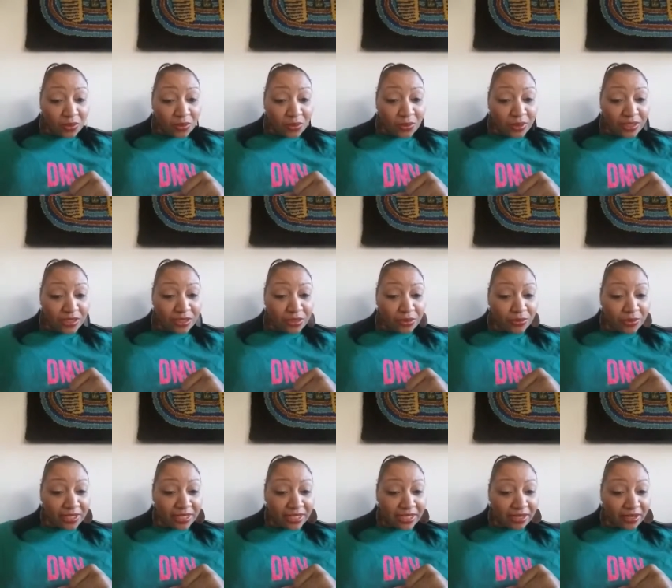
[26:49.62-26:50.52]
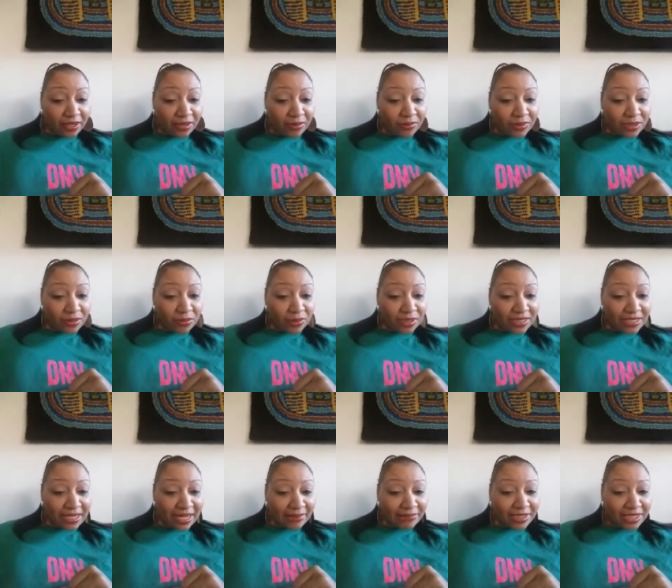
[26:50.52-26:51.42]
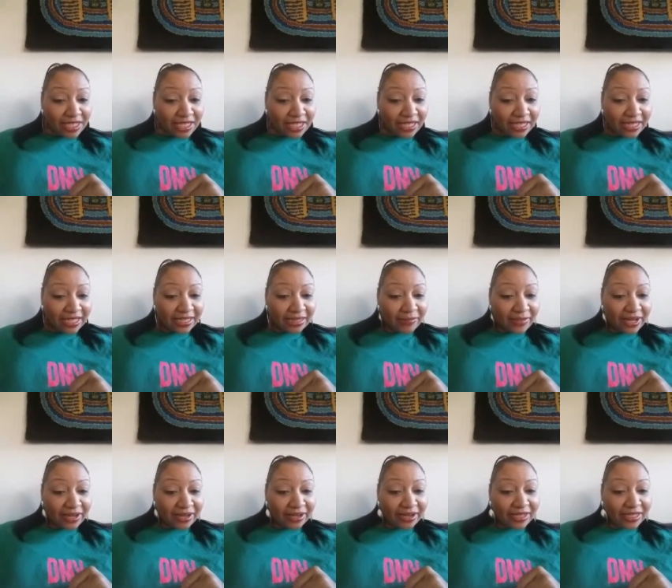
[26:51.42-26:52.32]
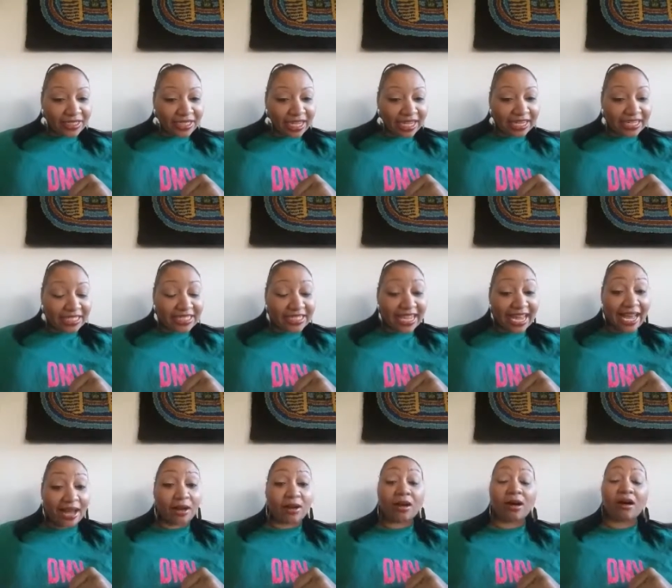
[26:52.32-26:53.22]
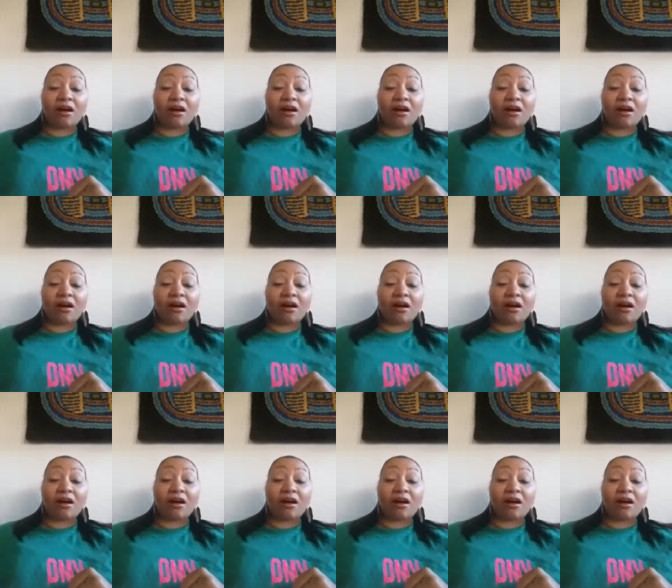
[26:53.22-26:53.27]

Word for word: What do when there was one time cheating in the marriage and a child. Mm.